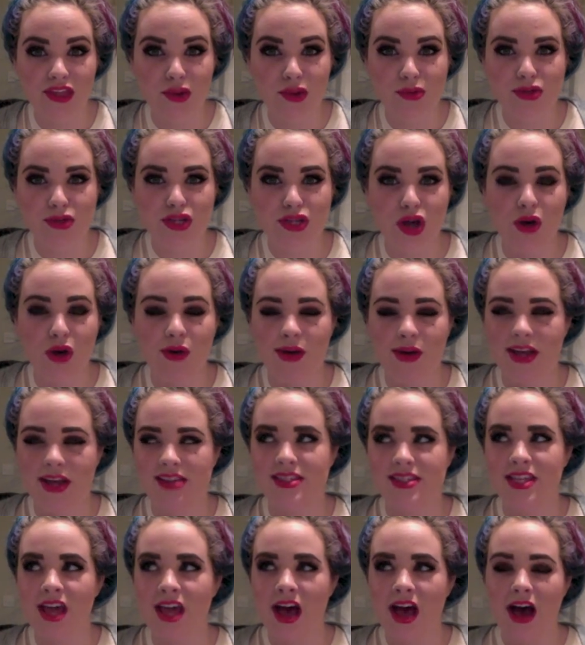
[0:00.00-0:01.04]
There was
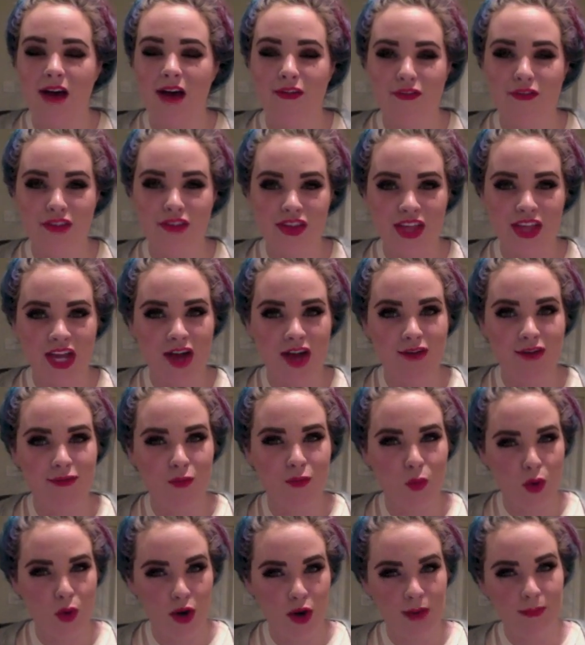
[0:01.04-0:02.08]
always a feeling of
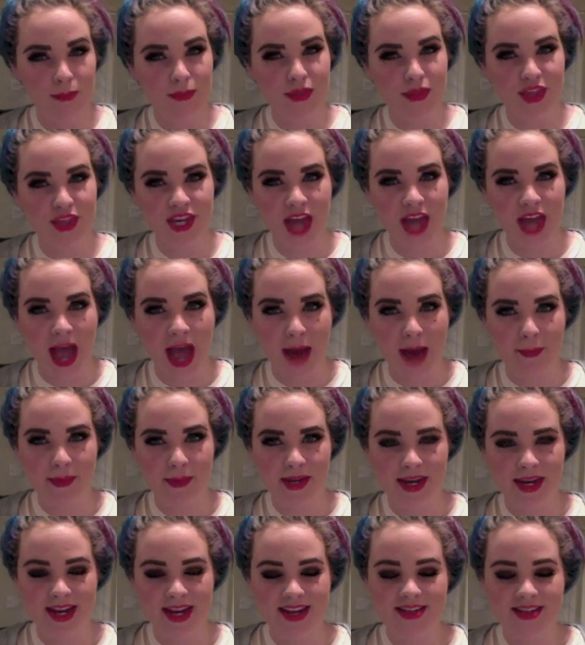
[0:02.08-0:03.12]
warmth and
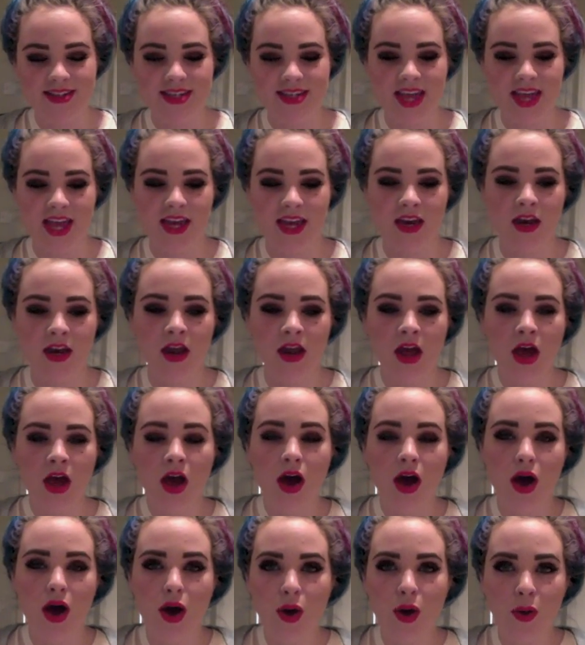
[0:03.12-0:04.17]
happiness and,
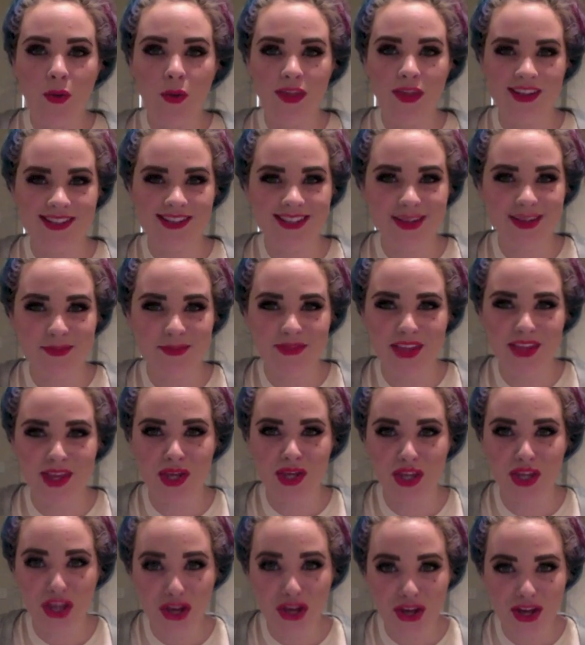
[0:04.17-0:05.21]
oh, that's
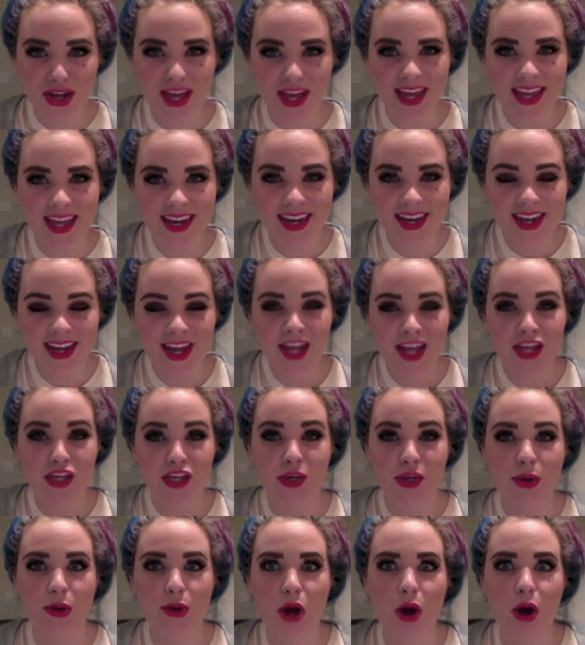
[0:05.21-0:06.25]
something good.
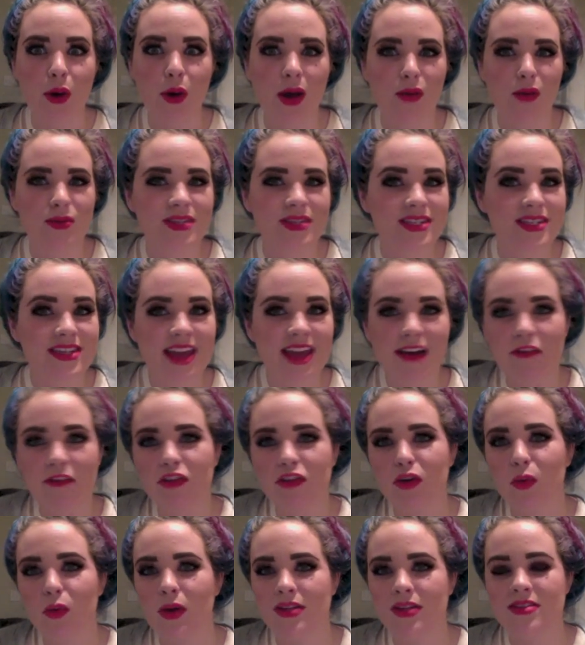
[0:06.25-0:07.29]
You know, I was
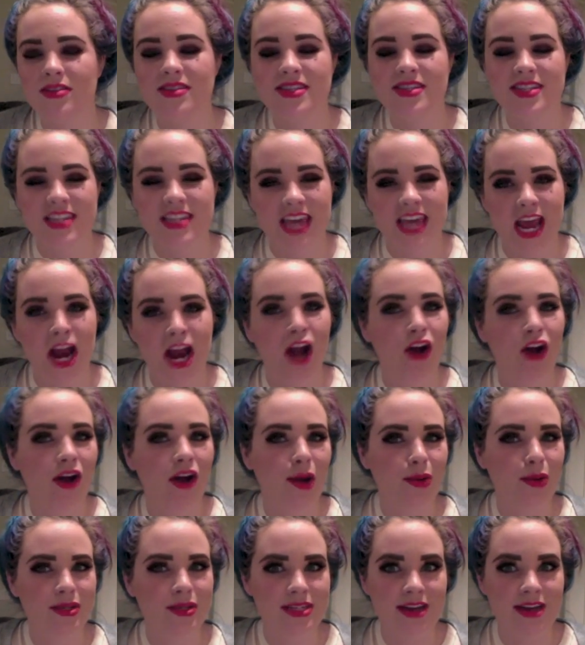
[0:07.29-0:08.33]
never once scared, or I
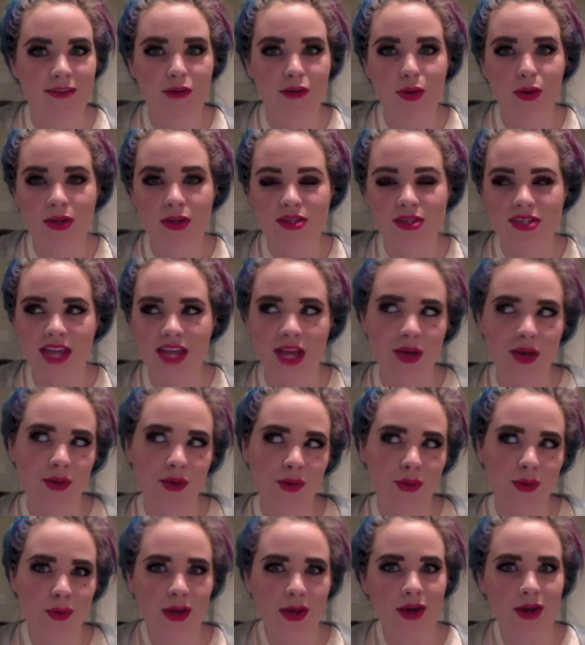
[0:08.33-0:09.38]
was never once like,
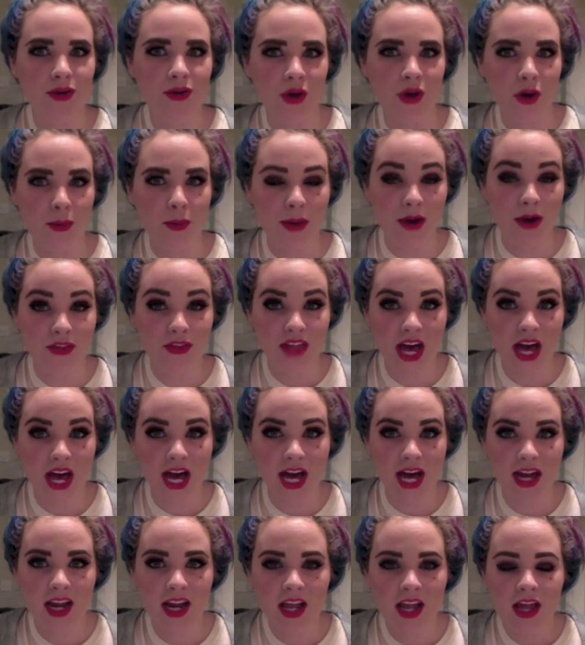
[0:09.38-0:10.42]
oh, I don't know about
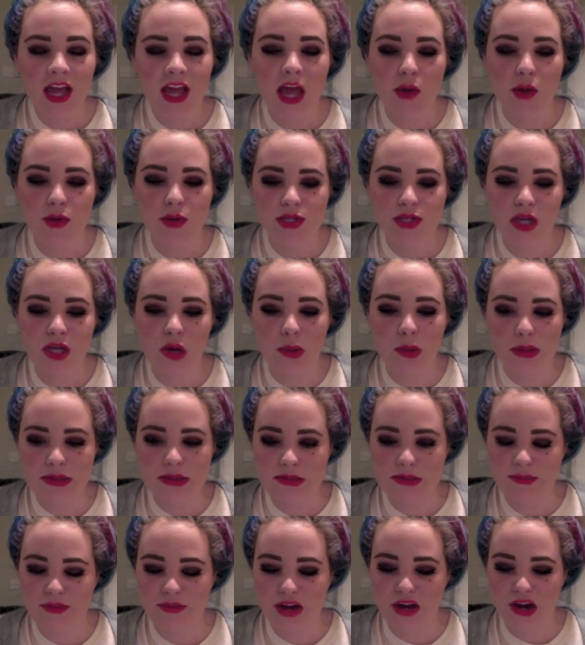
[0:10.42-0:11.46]
that. It was always
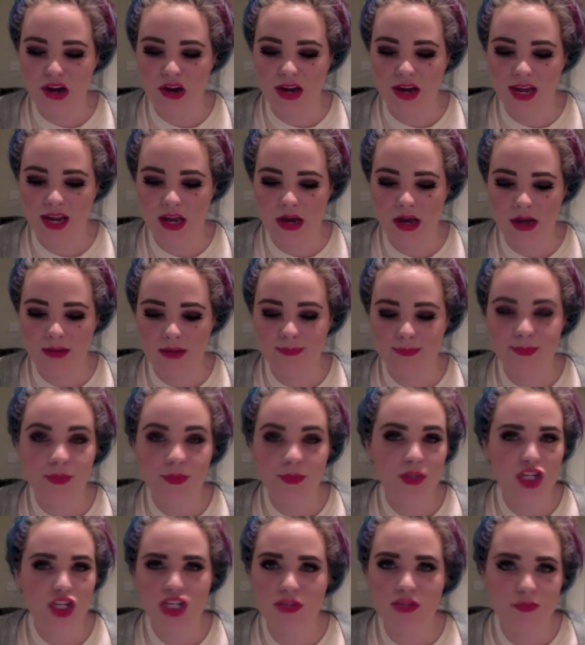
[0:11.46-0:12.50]
very,
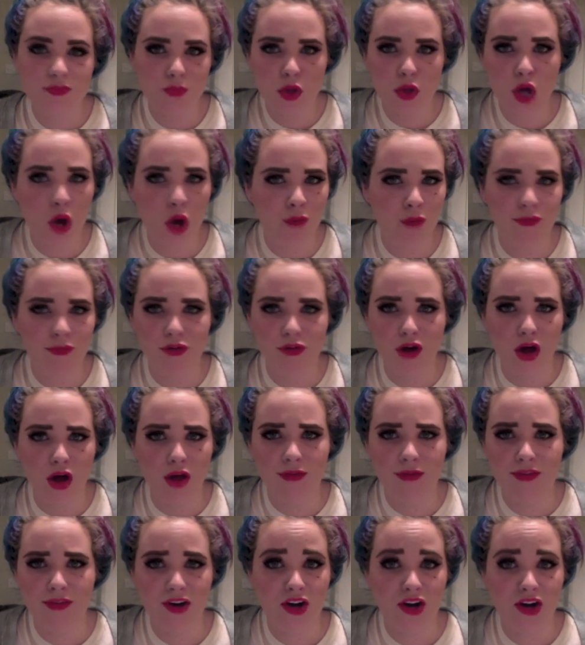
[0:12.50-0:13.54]
just overall
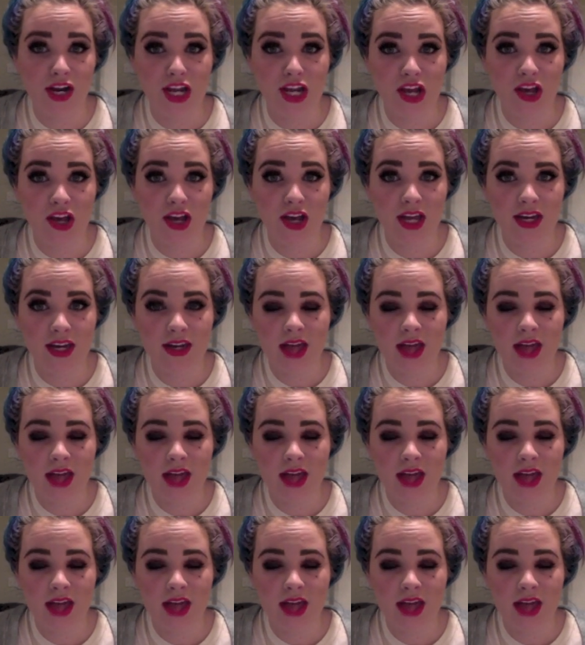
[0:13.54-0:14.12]
very good.